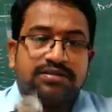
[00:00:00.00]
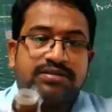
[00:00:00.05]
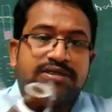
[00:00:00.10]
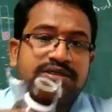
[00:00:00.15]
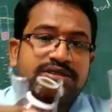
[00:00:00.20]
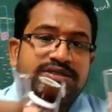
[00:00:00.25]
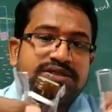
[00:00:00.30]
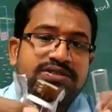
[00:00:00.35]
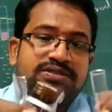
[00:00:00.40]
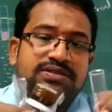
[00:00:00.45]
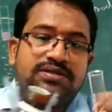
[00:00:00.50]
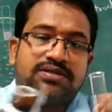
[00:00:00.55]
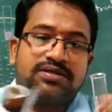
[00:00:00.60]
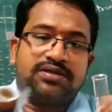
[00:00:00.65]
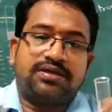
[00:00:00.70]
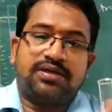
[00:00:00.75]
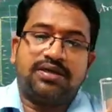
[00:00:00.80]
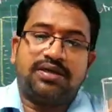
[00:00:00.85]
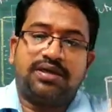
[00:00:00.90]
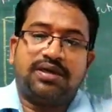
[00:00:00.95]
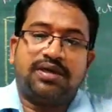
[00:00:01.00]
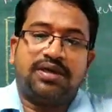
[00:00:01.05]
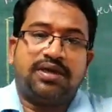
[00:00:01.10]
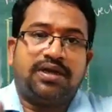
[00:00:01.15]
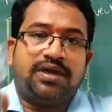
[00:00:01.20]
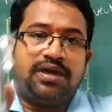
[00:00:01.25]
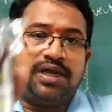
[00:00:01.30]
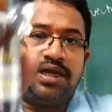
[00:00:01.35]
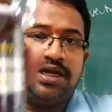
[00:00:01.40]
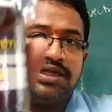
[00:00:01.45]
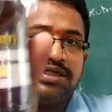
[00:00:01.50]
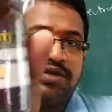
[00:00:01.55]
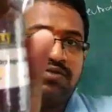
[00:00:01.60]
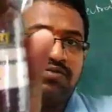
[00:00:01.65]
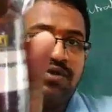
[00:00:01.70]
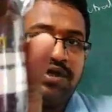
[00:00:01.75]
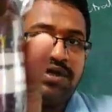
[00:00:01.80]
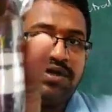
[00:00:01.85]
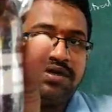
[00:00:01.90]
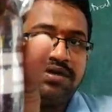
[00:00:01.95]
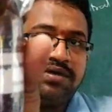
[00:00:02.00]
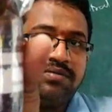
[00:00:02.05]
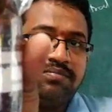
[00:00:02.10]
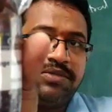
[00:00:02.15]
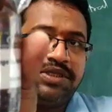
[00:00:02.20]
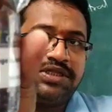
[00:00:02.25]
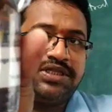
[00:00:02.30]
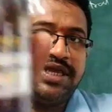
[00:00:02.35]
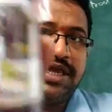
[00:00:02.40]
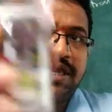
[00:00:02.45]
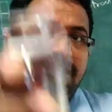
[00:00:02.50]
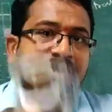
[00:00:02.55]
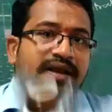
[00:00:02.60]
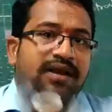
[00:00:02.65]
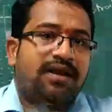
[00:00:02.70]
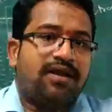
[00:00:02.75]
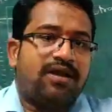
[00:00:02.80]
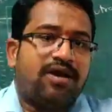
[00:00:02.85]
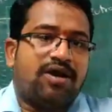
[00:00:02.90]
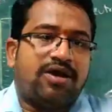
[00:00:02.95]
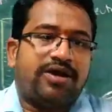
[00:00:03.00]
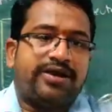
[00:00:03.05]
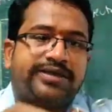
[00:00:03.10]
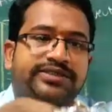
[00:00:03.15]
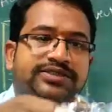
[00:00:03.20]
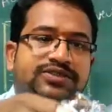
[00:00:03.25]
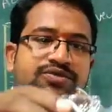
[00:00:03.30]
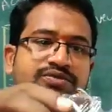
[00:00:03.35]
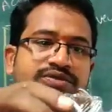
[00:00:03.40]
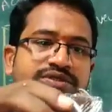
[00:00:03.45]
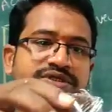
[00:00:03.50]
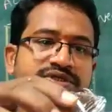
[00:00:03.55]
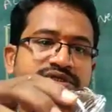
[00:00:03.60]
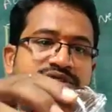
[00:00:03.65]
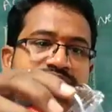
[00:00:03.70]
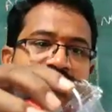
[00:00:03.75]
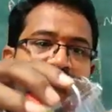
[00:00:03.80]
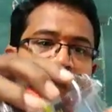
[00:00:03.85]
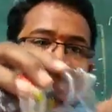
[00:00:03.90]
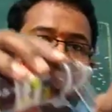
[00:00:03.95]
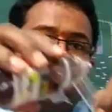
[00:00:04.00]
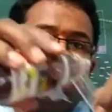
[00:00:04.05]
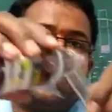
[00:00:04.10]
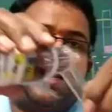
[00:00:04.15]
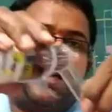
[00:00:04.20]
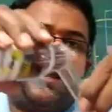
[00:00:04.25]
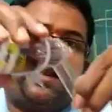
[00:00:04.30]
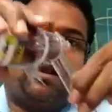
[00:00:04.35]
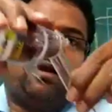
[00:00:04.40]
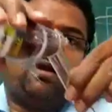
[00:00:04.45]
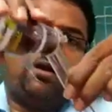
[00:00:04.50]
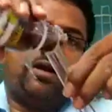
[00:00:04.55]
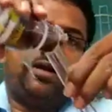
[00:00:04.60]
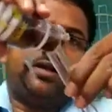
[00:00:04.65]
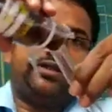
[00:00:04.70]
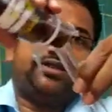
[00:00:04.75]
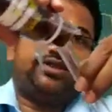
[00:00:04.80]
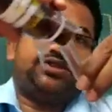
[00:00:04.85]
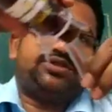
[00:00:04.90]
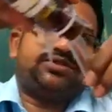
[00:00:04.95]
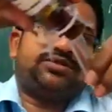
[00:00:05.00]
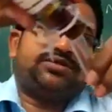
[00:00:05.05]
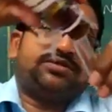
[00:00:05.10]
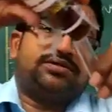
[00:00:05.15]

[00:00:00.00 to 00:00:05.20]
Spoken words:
this, another one, methyl orange to this, methyl orange.